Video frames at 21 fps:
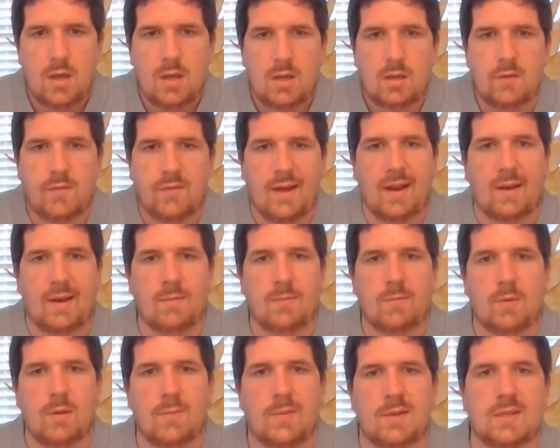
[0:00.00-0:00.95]
You've got
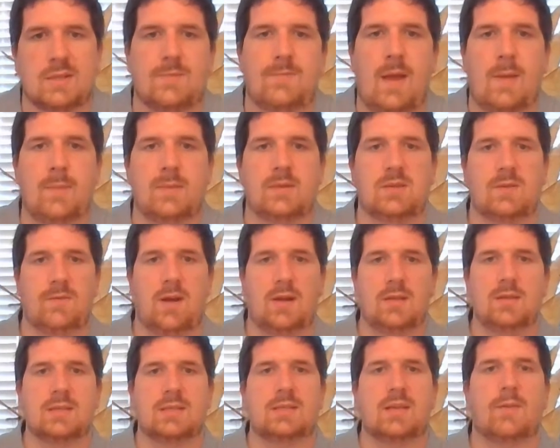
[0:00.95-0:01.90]
one of the most famous of all
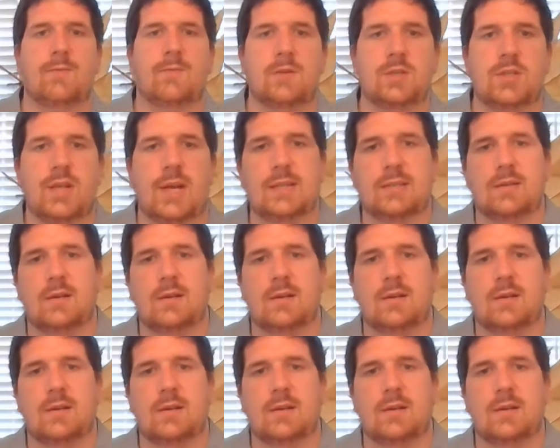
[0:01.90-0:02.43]
the suffragettes.